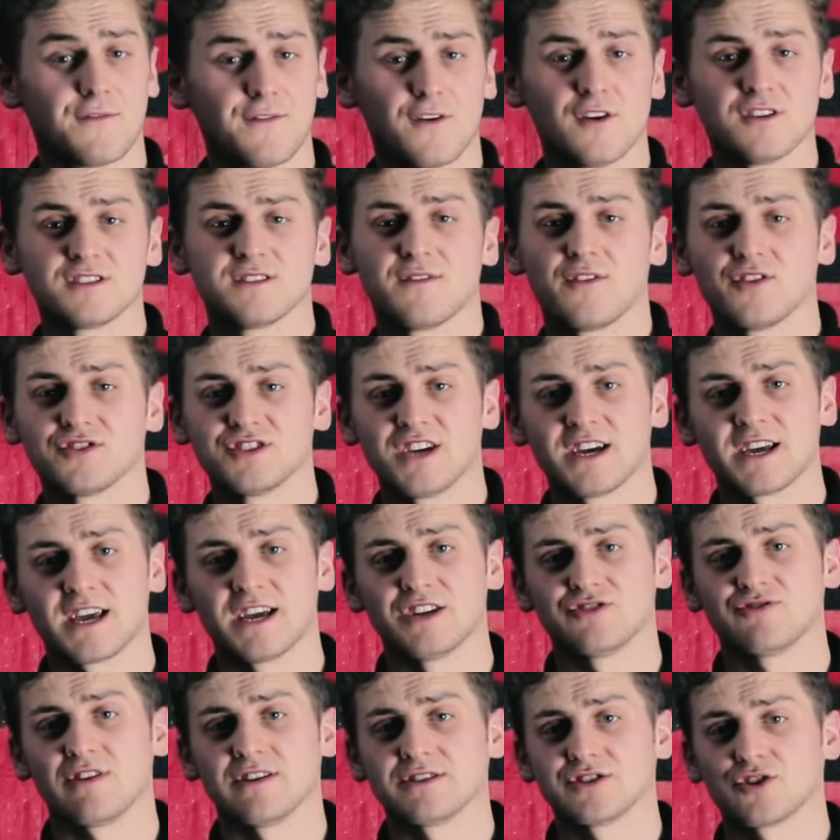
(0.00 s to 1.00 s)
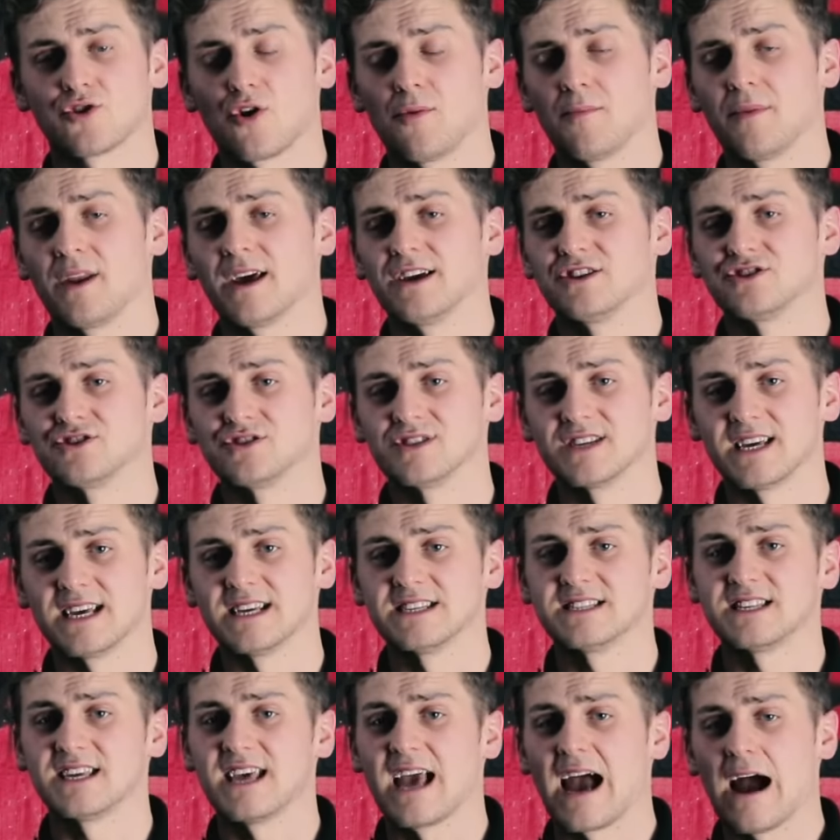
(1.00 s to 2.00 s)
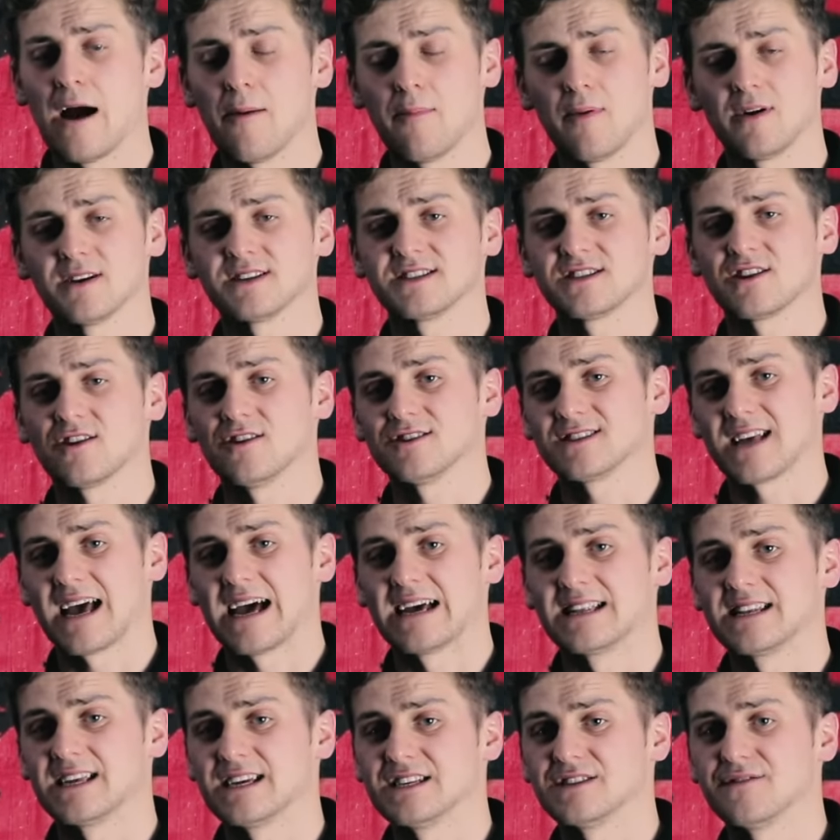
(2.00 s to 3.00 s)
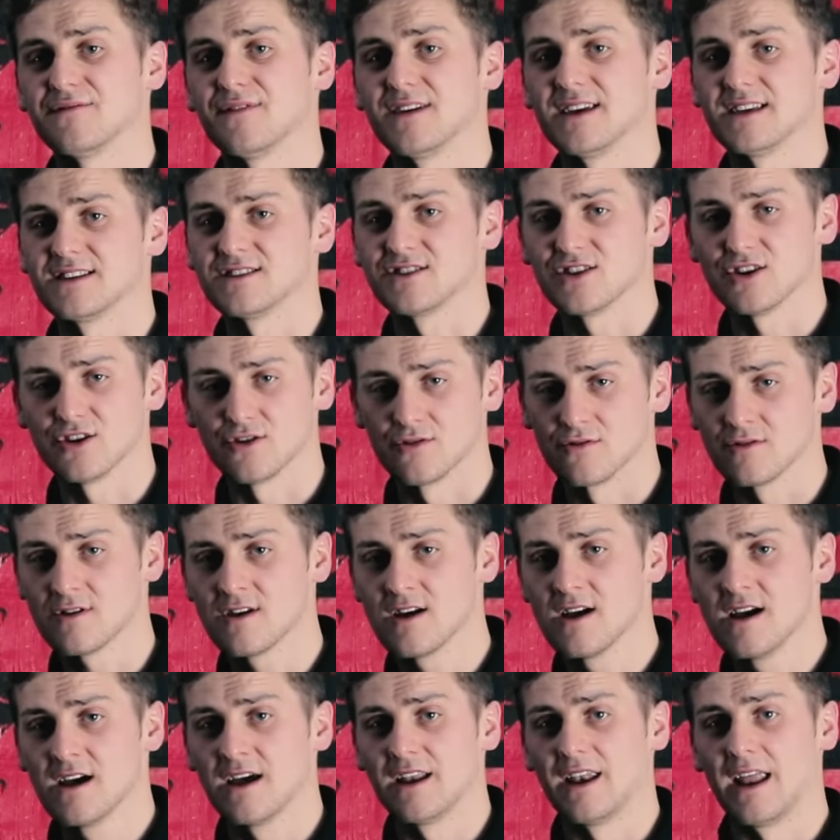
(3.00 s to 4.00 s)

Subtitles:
So the first of our jacket and trouser combinations is the Alpinestars Andes V2.